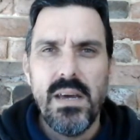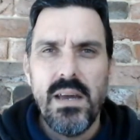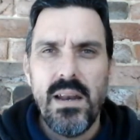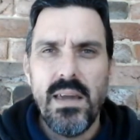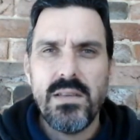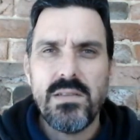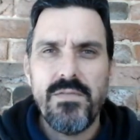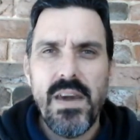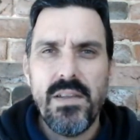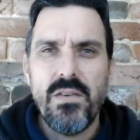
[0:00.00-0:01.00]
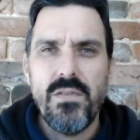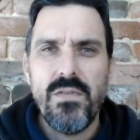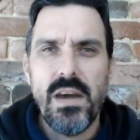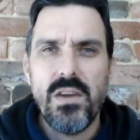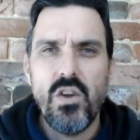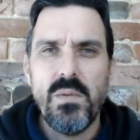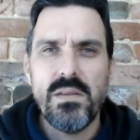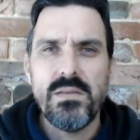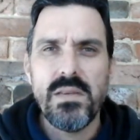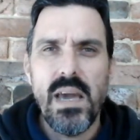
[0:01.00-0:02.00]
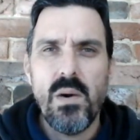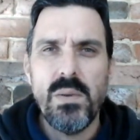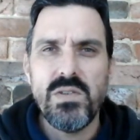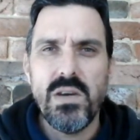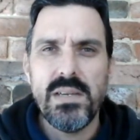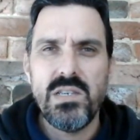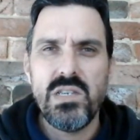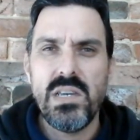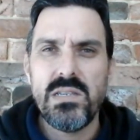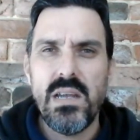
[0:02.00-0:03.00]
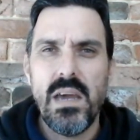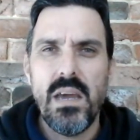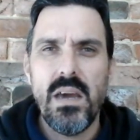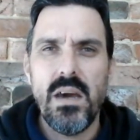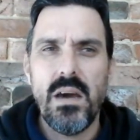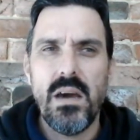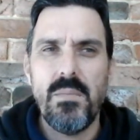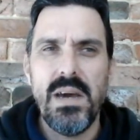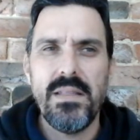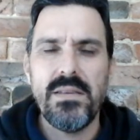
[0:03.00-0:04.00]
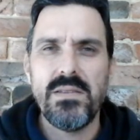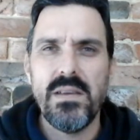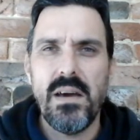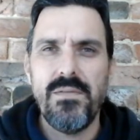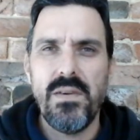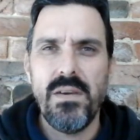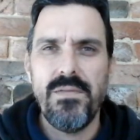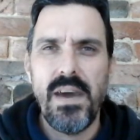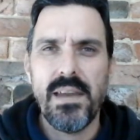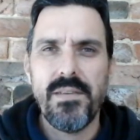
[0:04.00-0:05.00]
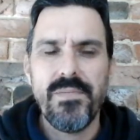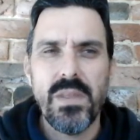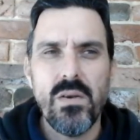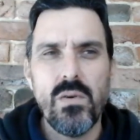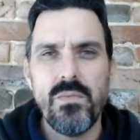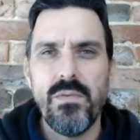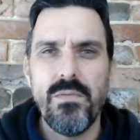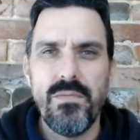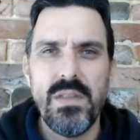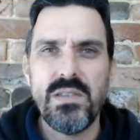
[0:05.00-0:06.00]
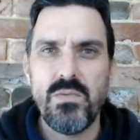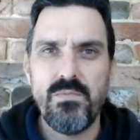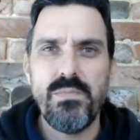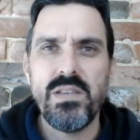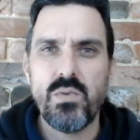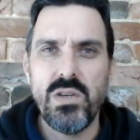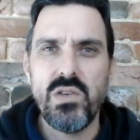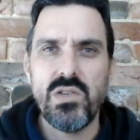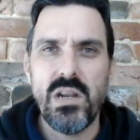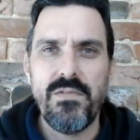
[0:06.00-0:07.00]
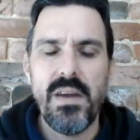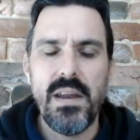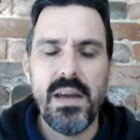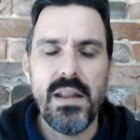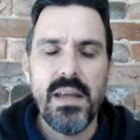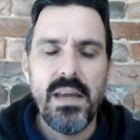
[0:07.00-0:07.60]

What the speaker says: Leaks, the founder of Cuban Cigar website, just yesterday about this very fact, or this piece of research that I found out.